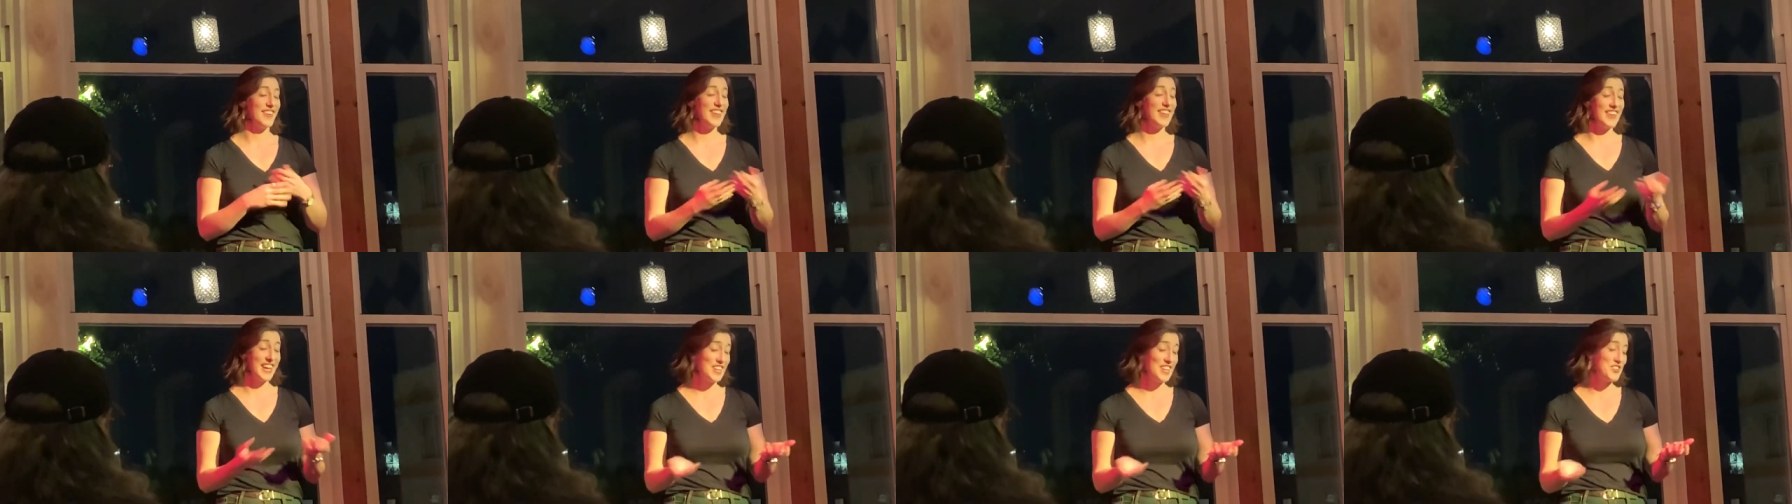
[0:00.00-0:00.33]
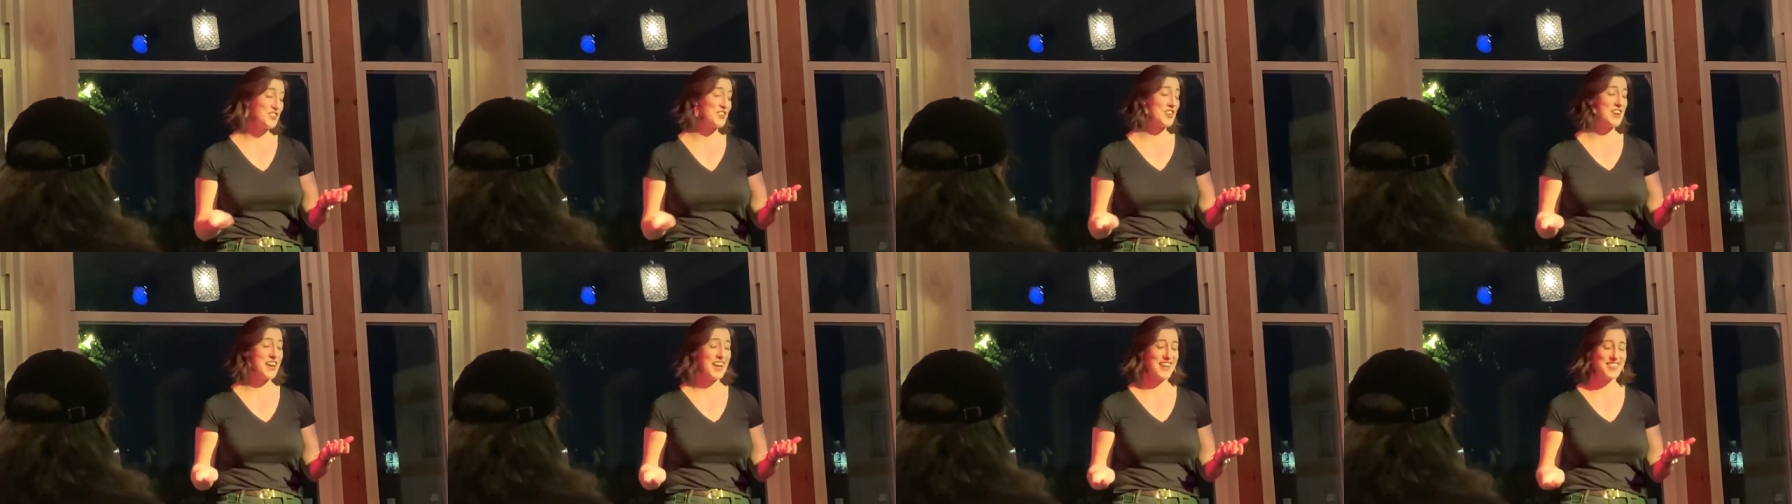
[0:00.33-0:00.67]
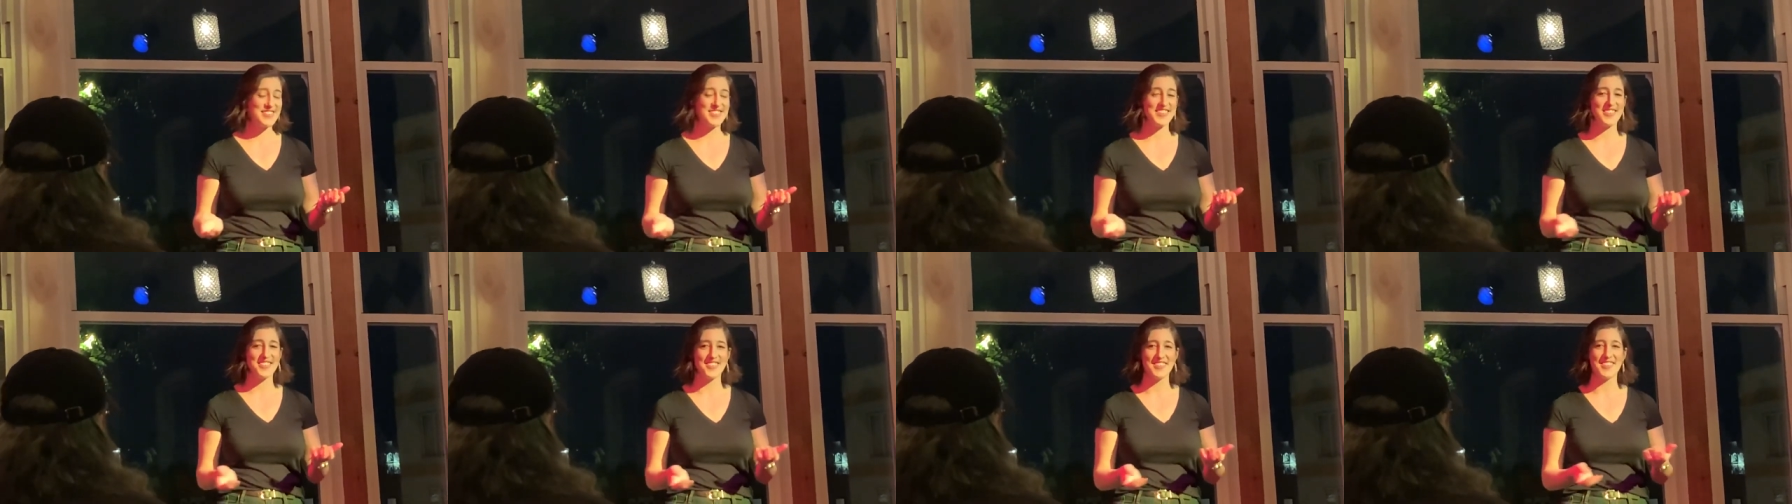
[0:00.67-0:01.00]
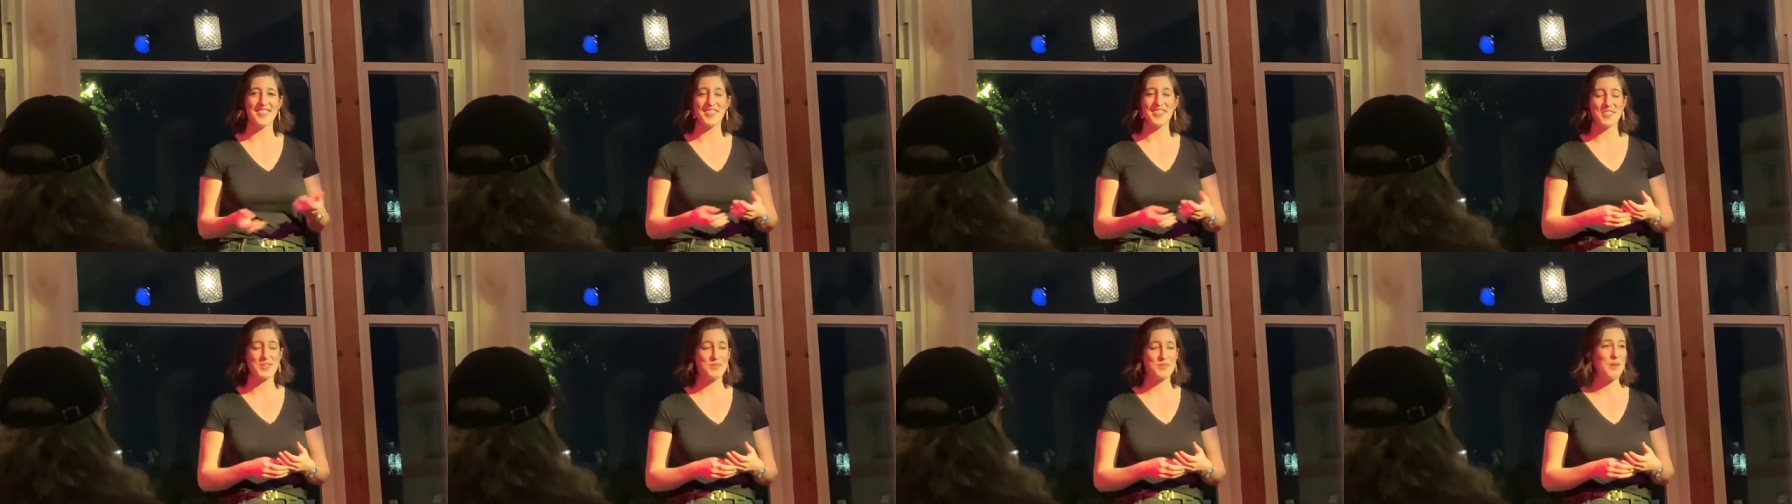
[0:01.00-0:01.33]
get your ass into
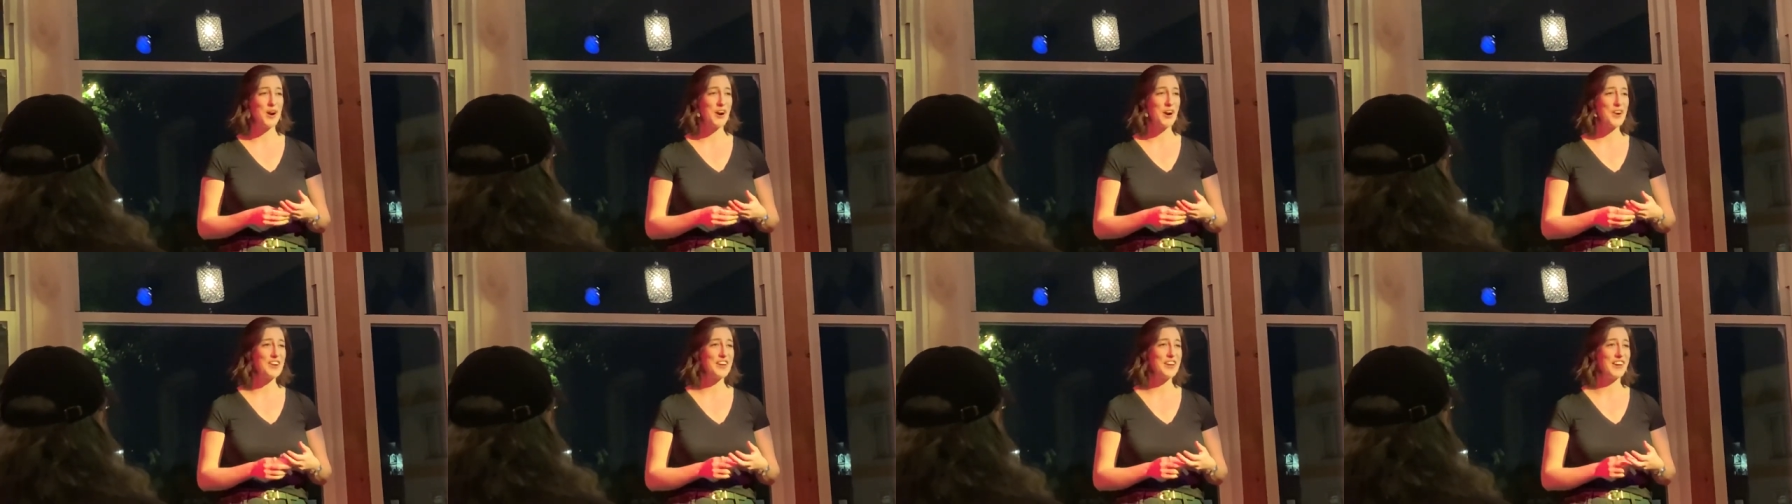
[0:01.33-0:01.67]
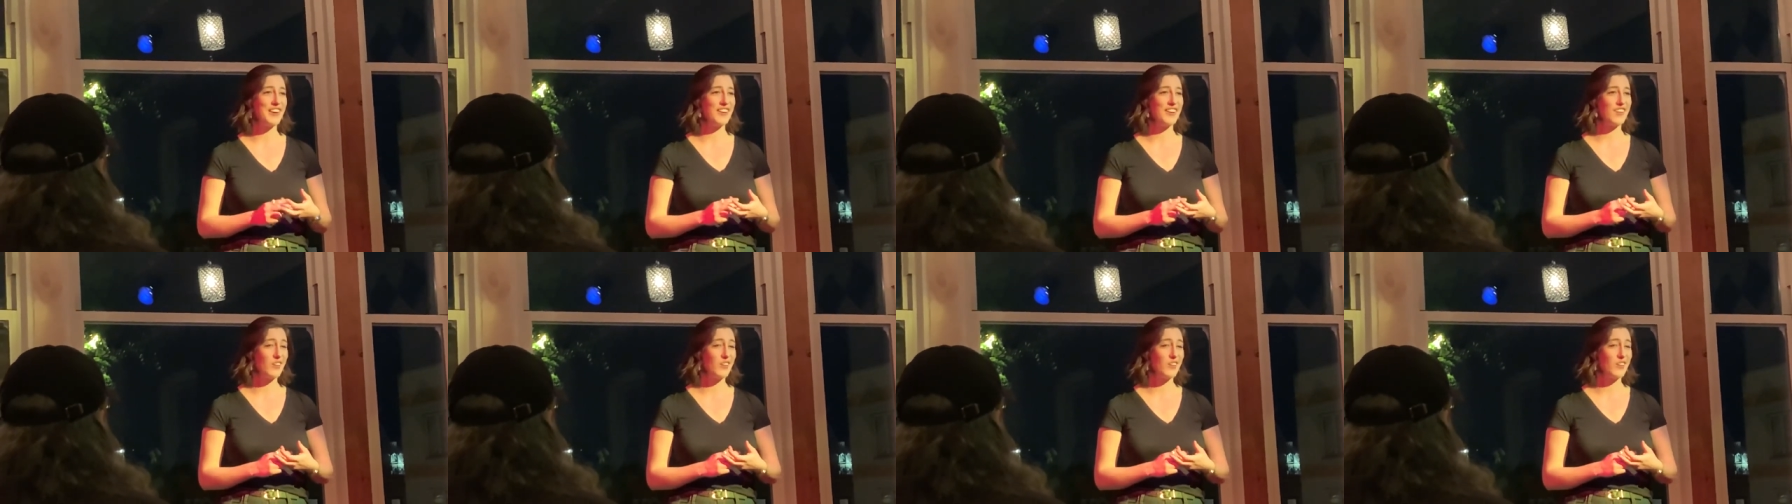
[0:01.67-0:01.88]
this party,